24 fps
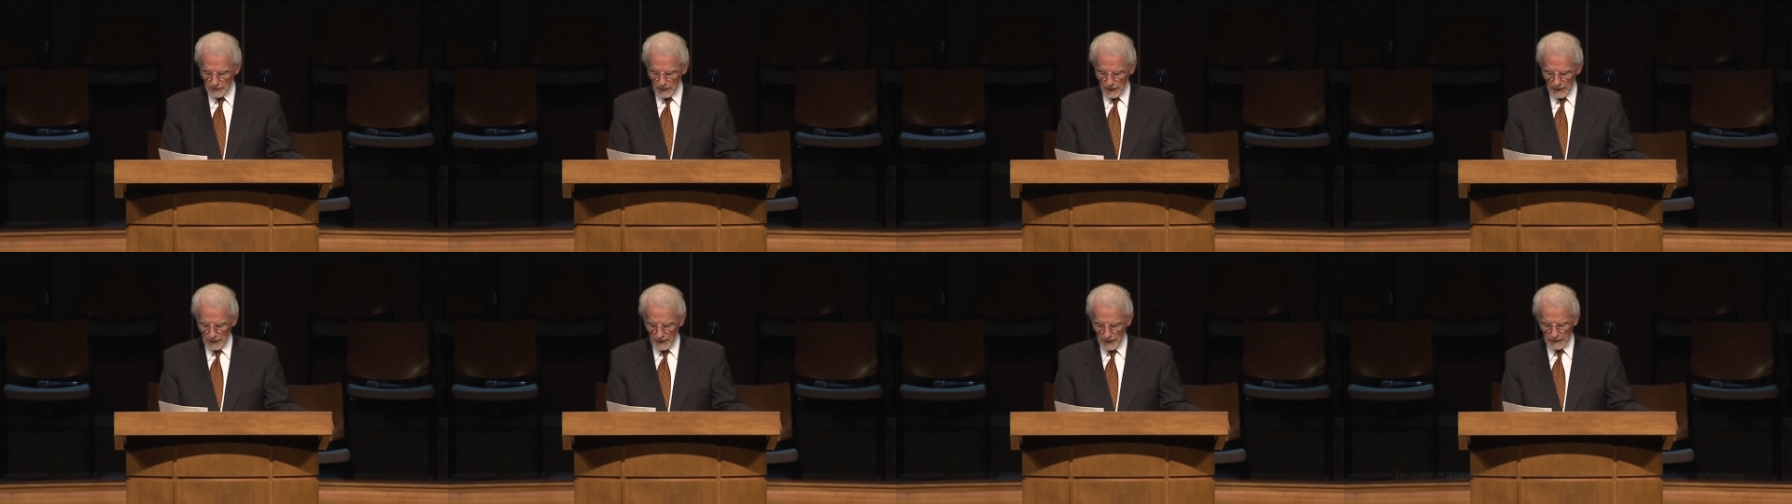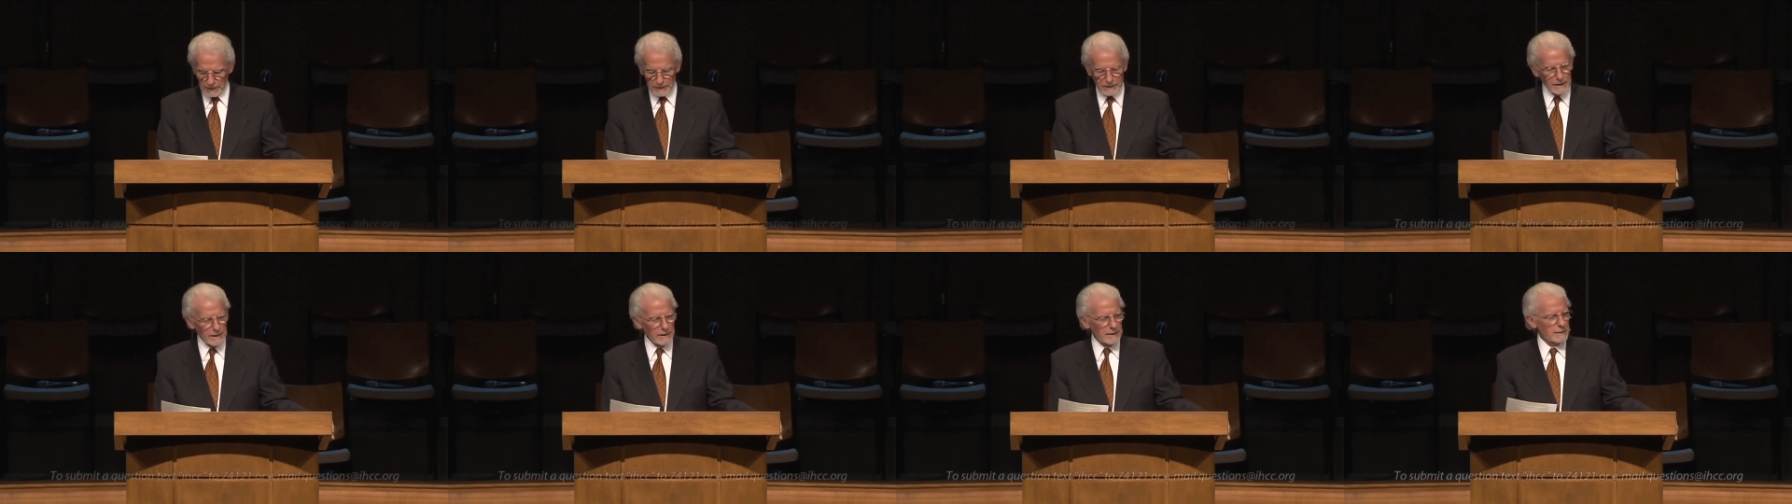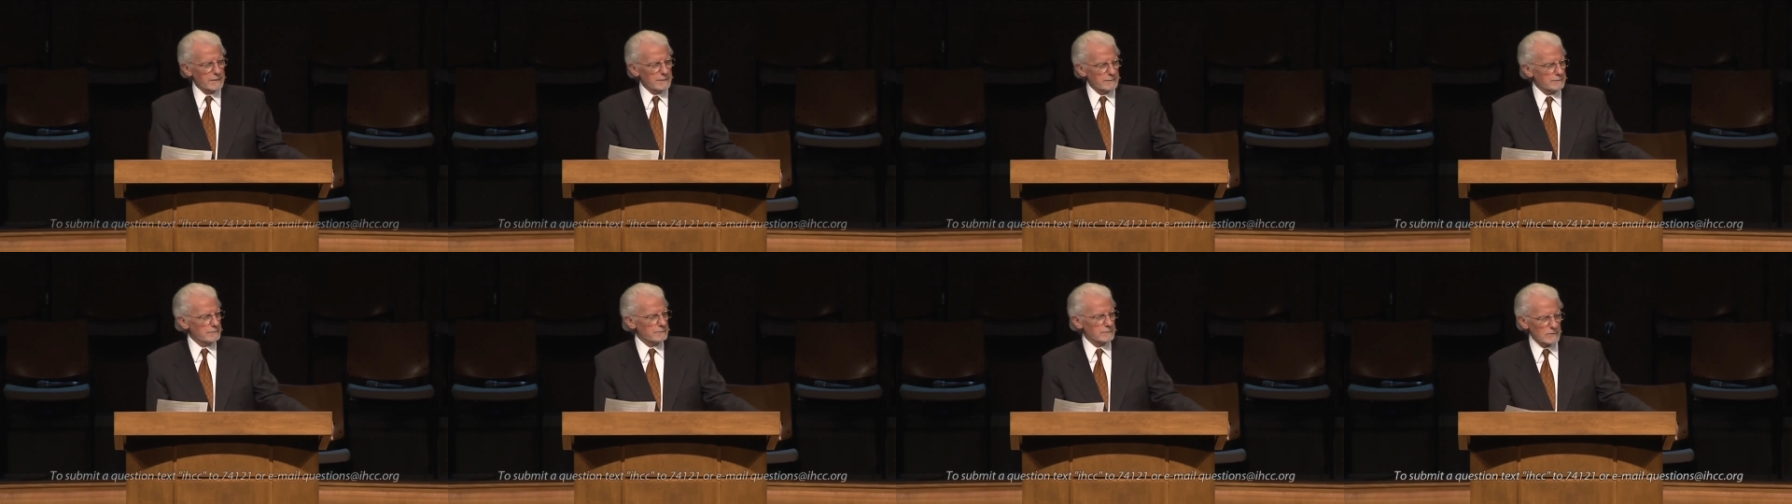And,
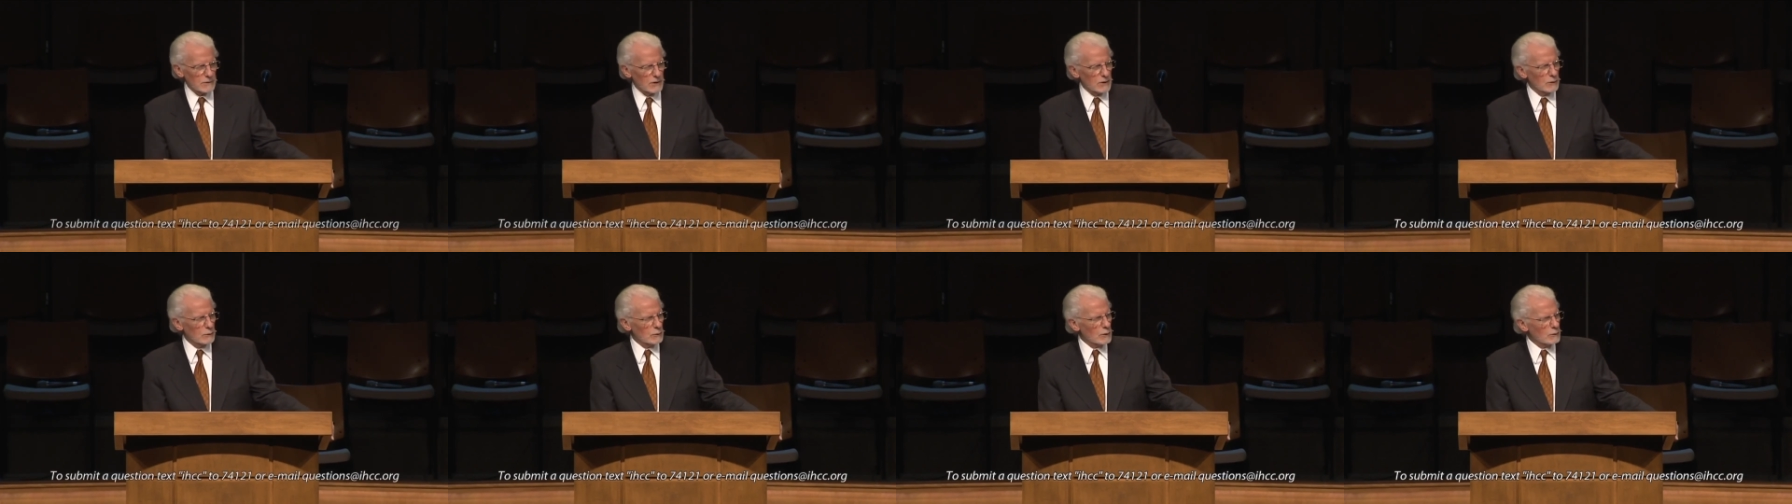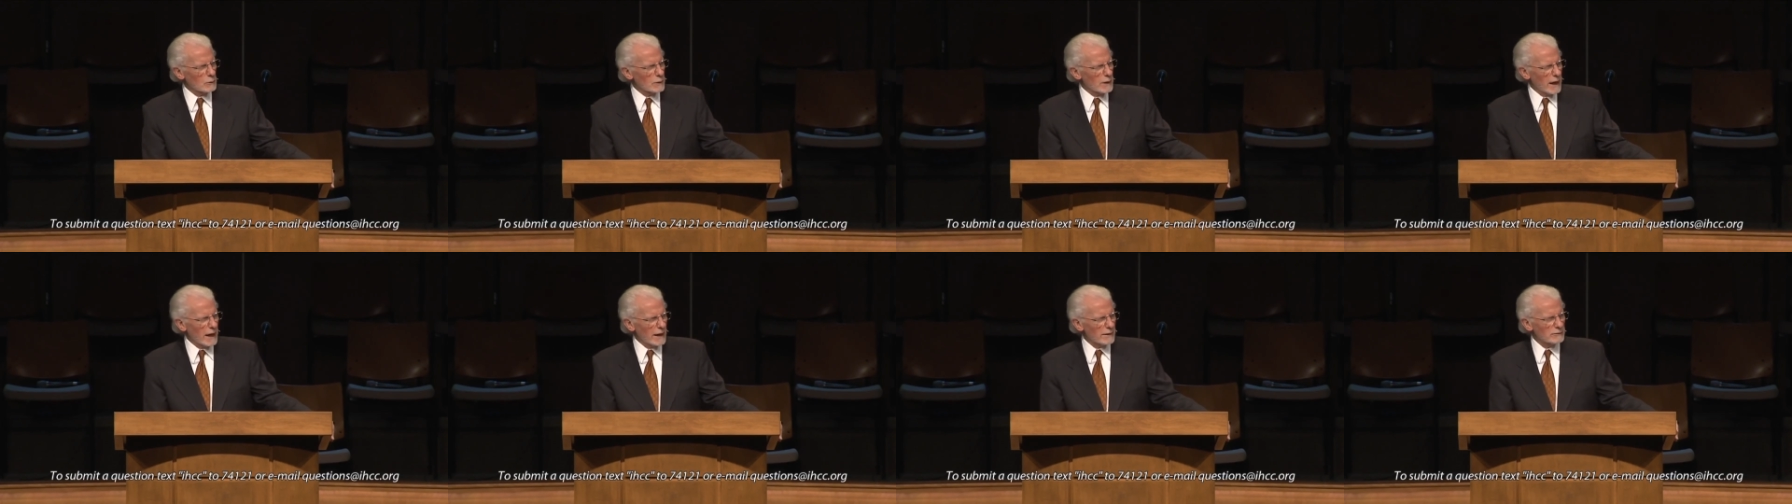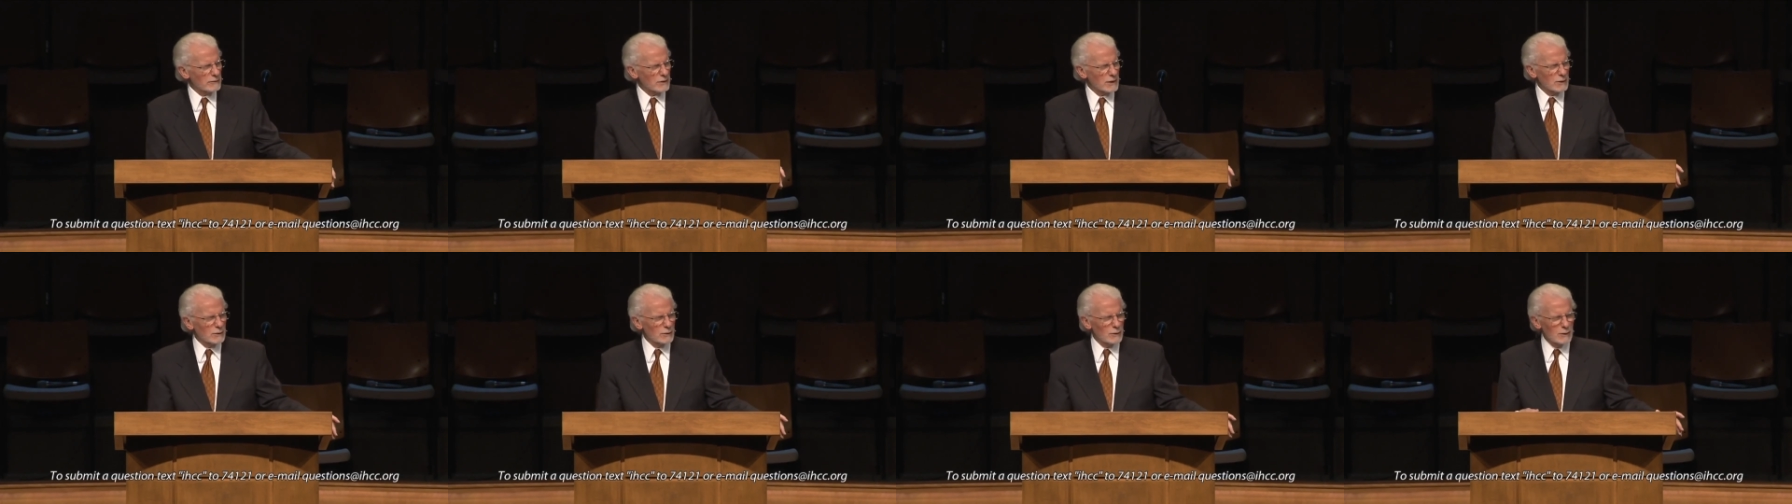uh, you know, we
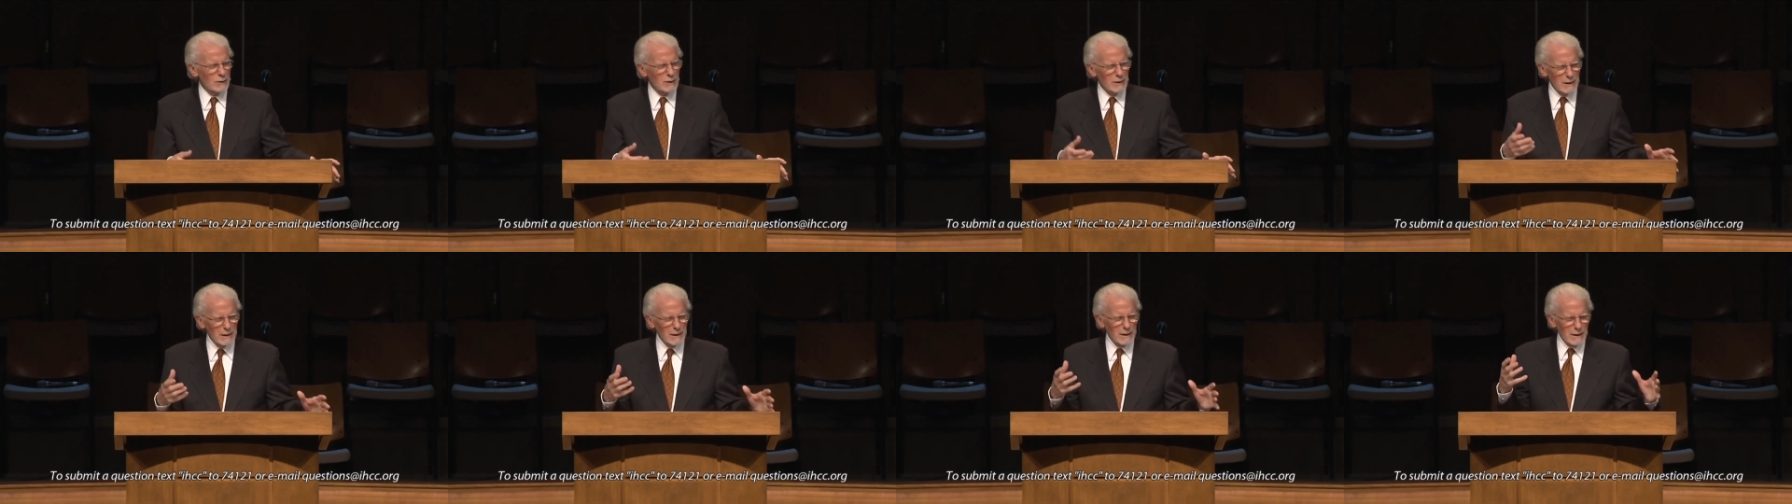have to